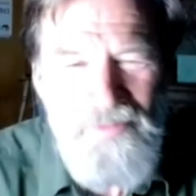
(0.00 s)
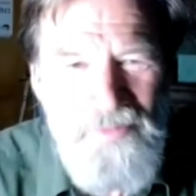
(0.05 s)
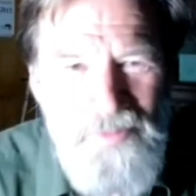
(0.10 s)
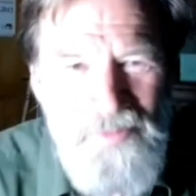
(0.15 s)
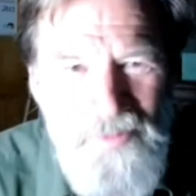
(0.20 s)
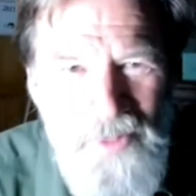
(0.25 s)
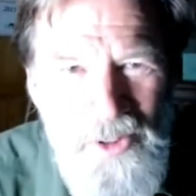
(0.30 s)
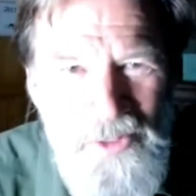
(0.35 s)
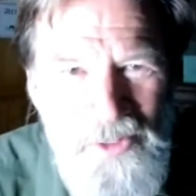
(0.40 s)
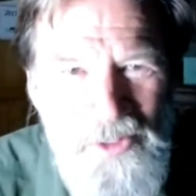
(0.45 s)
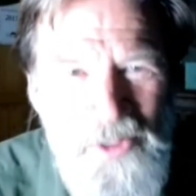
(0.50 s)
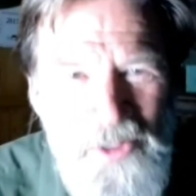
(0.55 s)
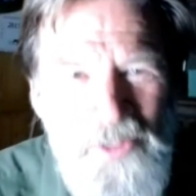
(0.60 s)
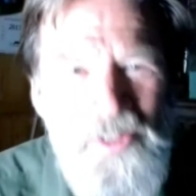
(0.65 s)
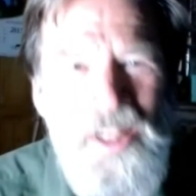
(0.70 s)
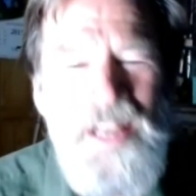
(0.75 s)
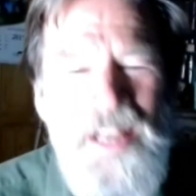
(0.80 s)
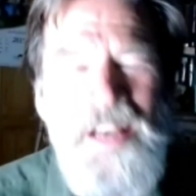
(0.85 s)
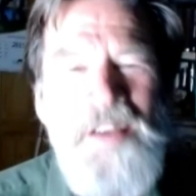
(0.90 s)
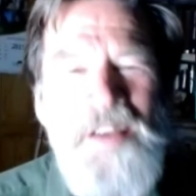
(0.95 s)
all sorts.
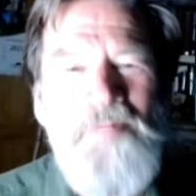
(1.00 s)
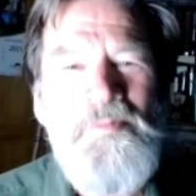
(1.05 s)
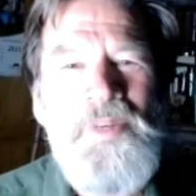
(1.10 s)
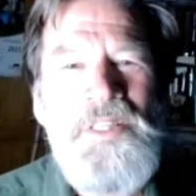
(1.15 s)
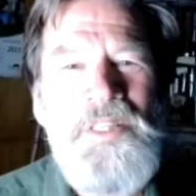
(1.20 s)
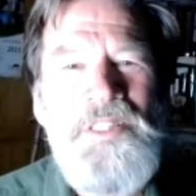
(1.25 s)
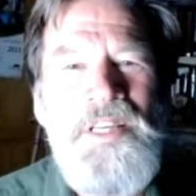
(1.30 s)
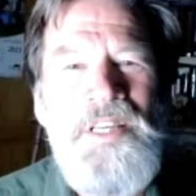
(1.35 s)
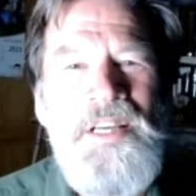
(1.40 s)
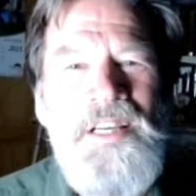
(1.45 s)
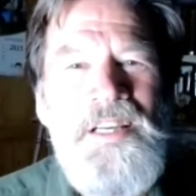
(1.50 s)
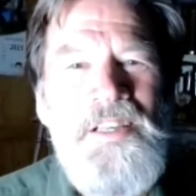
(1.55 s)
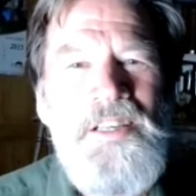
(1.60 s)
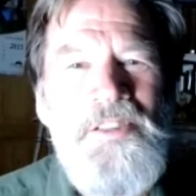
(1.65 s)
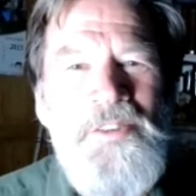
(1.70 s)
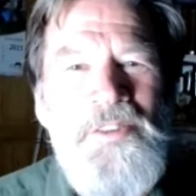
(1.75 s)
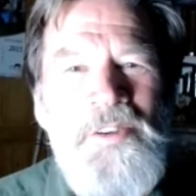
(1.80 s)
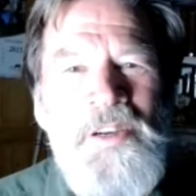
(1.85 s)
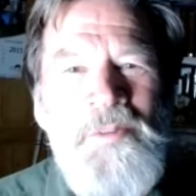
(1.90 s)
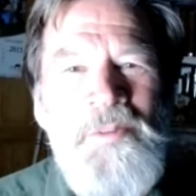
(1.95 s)
But
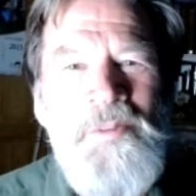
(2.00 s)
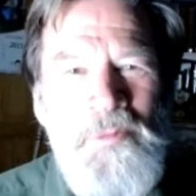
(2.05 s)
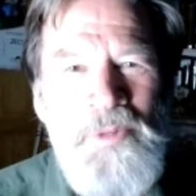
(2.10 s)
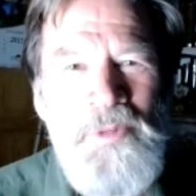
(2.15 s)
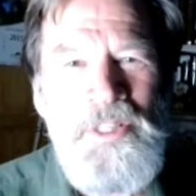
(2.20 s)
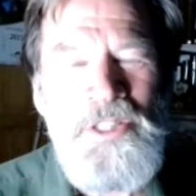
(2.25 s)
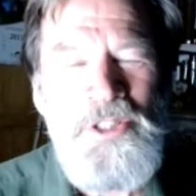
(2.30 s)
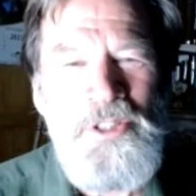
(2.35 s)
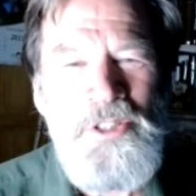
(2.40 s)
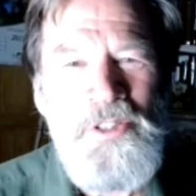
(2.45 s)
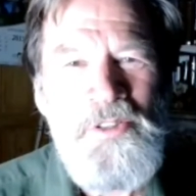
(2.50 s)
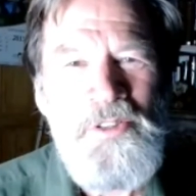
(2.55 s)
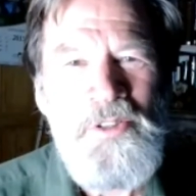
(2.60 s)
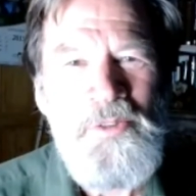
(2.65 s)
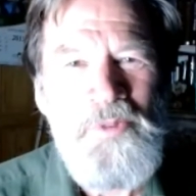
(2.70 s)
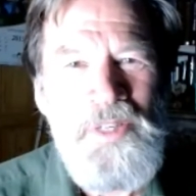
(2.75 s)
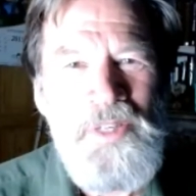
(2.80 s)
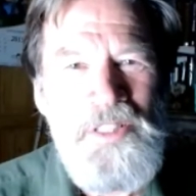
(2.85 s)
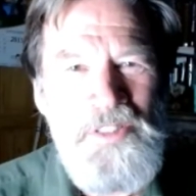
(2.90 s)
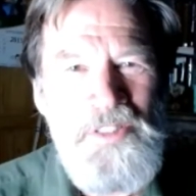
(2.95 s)
you can be pretty sure that
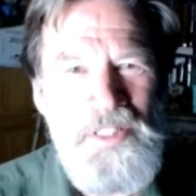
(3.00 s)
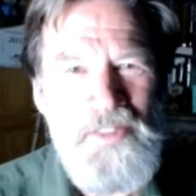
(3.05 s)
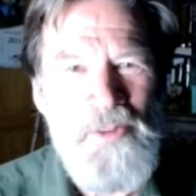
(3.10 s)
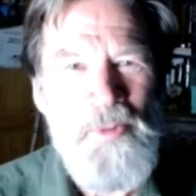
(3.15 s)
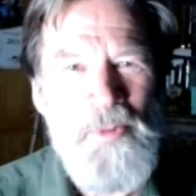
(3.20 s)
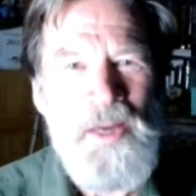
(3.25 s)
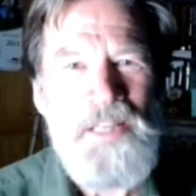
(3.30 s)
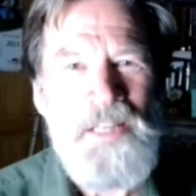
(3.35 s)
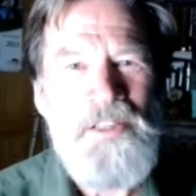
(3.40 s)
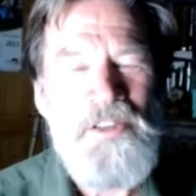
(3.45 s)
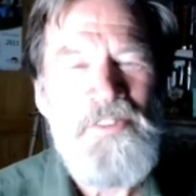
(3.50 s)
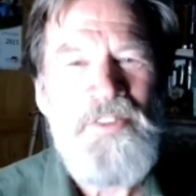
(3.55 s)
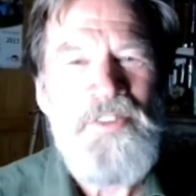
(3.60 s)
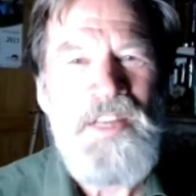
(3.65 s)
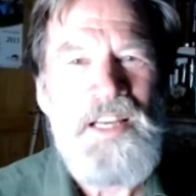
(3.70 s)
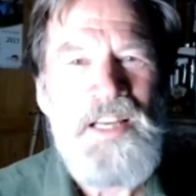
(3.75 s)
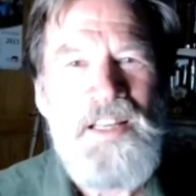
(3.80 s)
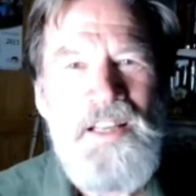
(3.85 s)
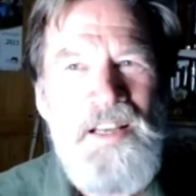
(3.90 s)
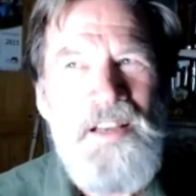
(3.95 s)
when a silverback does
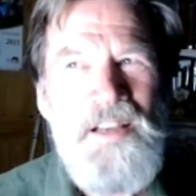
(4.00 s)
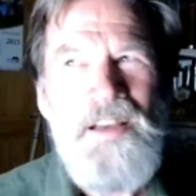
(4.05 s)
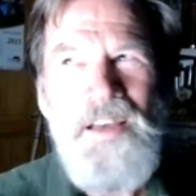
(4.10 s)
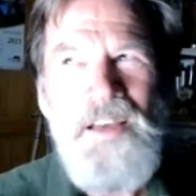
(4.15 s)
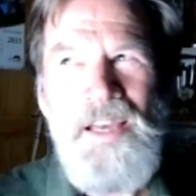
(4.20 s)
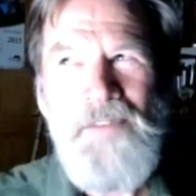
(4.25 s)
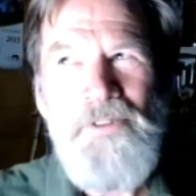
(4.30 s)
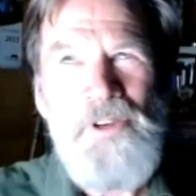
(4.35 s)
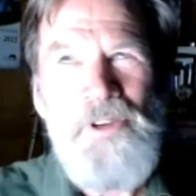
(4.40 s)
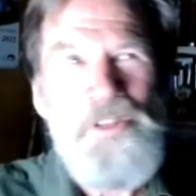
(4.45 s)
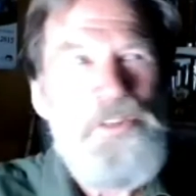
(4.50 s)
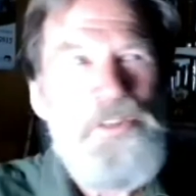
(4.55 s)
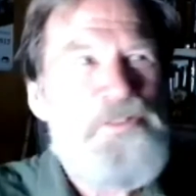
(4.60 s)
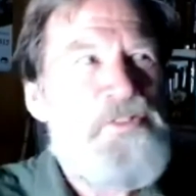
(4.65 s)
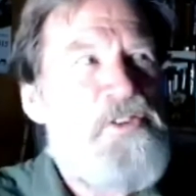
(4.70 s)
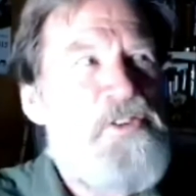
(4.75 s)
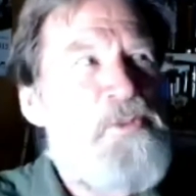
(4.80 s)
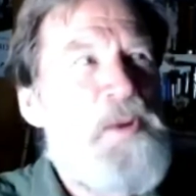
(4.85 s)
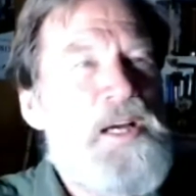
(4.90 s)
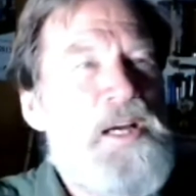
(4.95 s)
that, every other
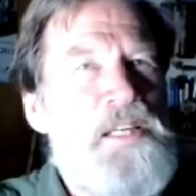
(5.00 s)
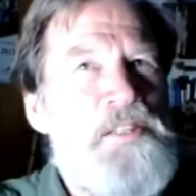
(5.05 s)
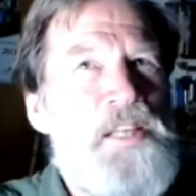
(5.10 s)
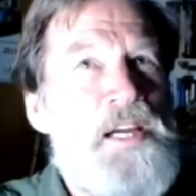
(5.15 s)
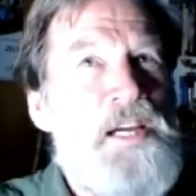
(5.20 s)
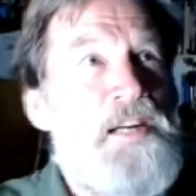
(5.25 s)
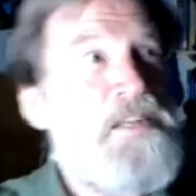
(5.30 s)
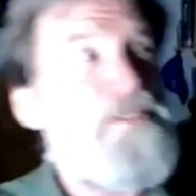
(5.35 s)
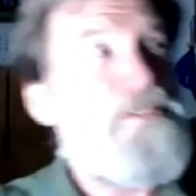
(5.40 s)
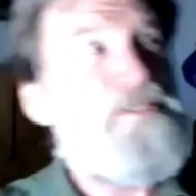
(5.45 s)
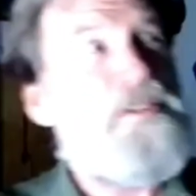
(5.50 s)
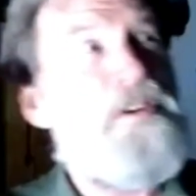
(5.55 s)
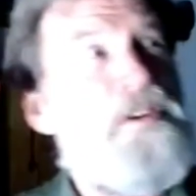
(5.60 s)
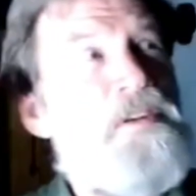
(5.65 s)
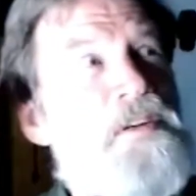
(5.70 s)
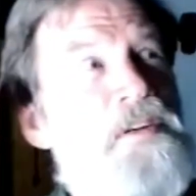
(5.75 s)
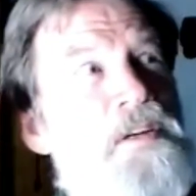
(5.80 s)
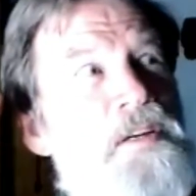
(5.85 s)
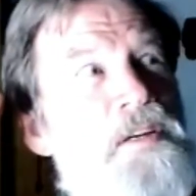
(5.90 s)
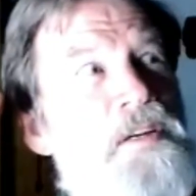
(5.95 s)
silverback in the area is,
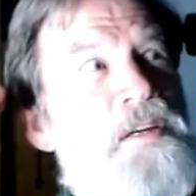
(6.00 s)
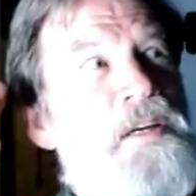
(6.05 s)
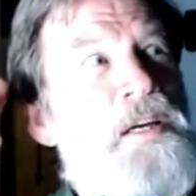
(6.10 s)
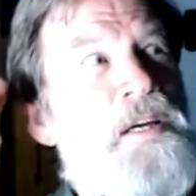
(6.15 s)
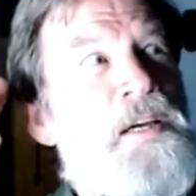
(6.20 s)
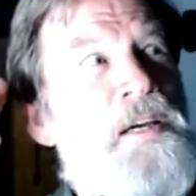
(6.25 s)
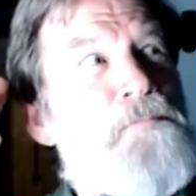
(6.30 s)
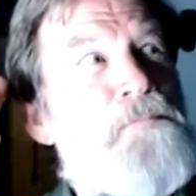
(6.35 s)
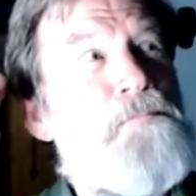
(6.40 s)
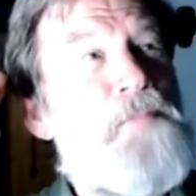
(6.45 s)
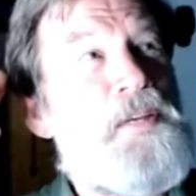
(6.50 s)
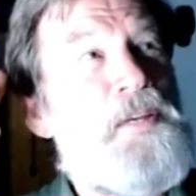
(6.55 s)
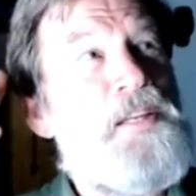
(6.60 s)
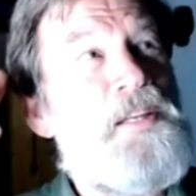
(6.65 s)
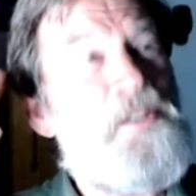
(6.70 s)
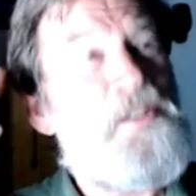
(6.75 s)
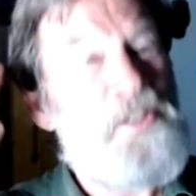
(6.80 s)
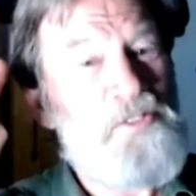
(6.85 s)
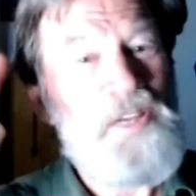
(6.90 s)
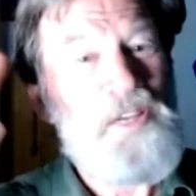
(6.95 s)

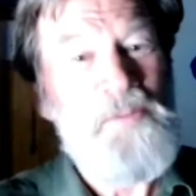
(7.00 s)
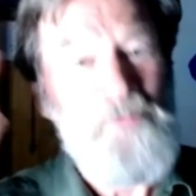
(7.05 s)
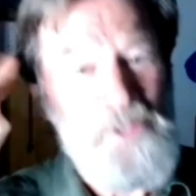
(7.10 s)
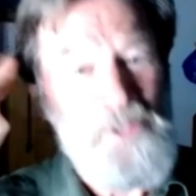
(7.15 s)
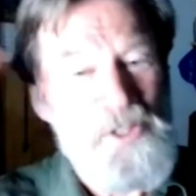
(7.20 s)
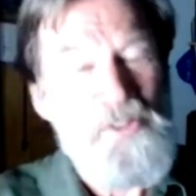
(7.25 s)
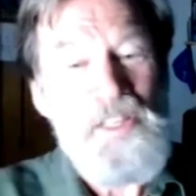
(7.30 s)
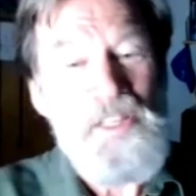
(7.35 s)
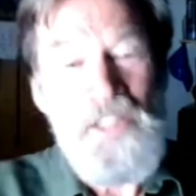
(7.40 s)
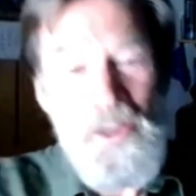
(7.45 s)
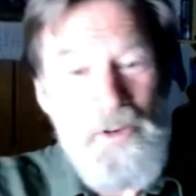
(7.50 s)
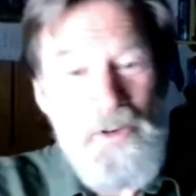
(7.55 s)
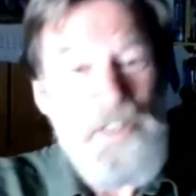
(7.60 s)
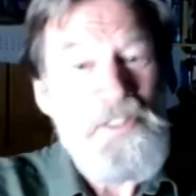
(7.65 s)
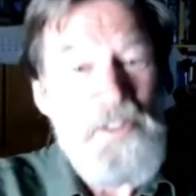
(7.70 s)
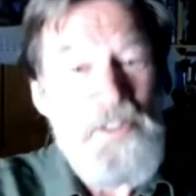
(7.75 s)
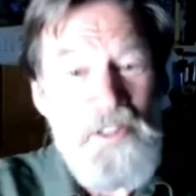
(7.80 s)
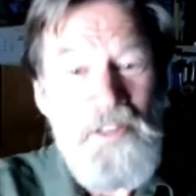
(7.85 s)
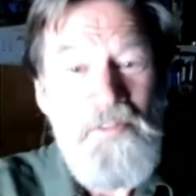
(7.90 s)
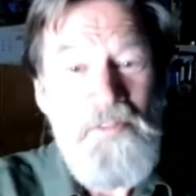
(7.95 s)
because I'm sure they know
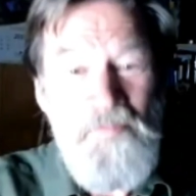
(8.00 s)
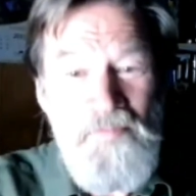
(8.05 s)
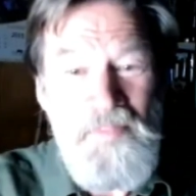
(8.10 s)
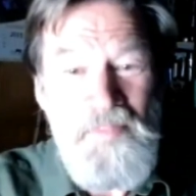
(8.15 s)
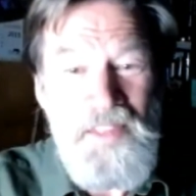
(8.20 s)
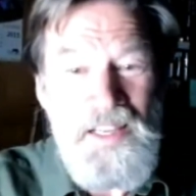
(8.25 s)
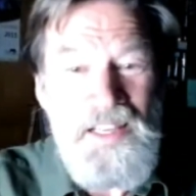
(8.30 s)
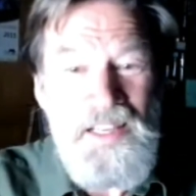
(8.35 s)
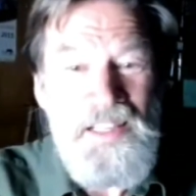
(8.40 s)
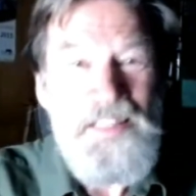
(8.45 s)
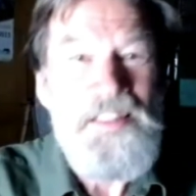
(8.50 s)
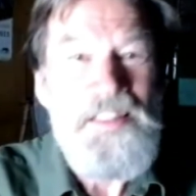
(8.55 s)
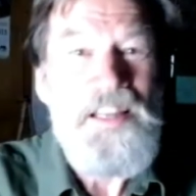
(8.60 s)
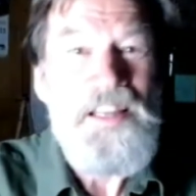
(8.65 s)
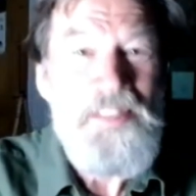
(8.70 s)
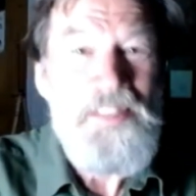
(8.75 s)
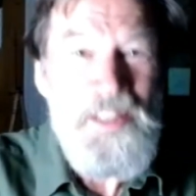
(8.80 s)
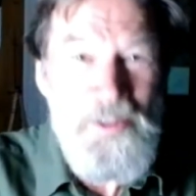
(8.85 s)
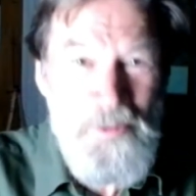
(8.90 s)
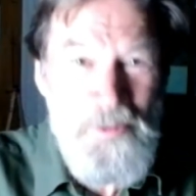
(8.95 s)
each other,
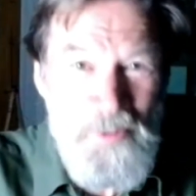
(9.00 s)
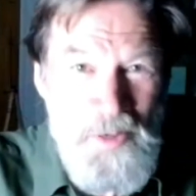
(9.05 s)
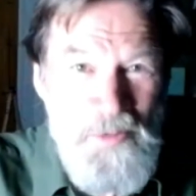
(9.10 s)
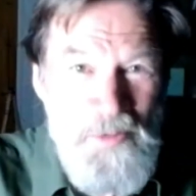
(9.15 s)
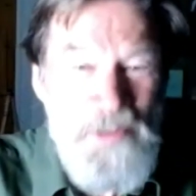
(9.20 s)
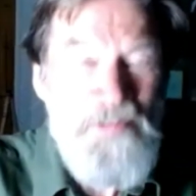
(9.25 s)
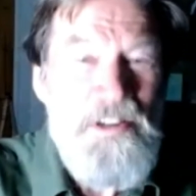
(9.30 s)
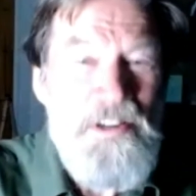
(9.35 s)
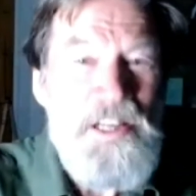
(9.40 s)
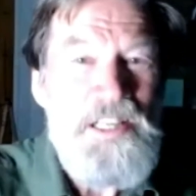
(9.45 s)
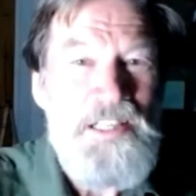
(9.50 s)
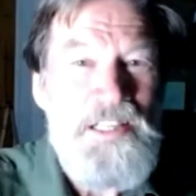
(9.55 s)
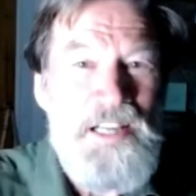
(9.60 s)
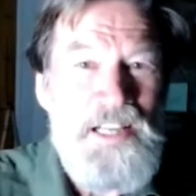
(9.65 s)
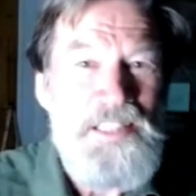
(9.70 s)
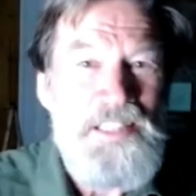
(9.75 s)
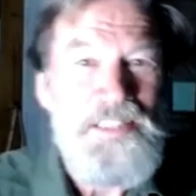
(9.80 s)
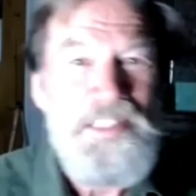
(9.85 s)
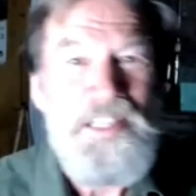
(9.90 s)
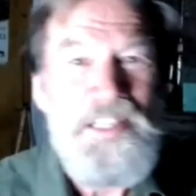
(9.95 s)
and they will probably recognize.